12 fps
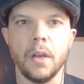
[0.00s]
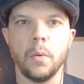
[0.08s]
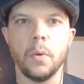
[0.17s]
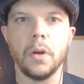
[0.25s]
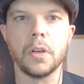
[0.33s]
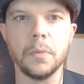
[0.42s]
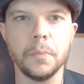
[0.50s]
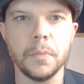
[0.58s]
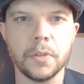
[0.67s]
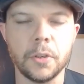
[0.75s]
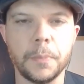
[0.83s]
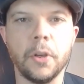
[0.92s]
Welcome
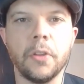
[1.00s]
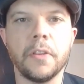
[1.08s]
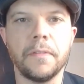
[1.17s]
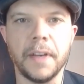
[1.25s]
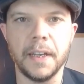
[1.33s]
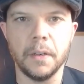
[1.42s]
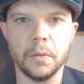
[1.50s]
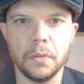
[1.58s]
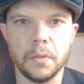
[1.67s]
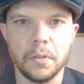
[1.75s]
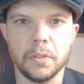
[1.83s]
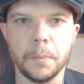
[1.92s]
to Beyond The Fail,
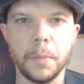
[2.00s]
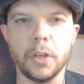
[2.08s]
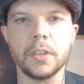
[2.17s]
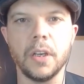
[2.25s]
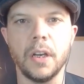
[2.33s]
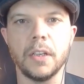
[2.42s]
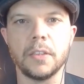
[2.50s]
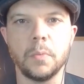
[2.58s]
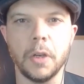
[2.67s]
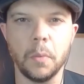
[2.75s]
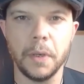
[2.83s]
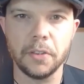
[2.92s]
the podcast
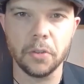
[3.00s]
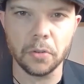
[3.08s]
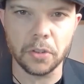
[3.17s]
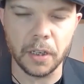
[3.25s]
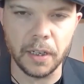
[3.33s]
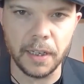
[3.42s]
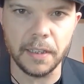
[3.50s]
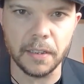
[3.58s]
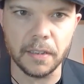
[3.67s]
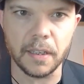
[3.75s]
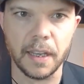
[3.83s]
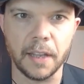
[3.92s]
where we talk to
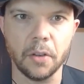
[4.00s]
leaders and